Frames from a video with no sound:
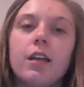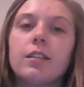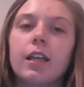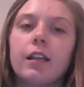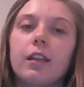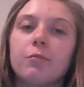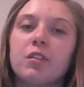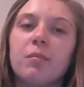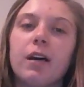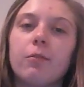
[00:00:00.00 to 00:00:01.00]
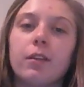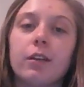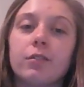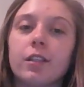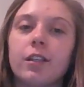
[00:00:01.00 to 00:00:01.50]
sending them to bed
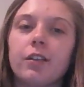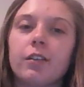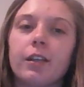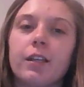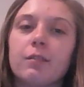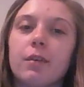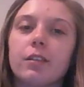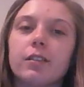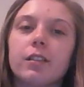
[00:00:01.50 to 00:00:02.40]
without dinner, like his mother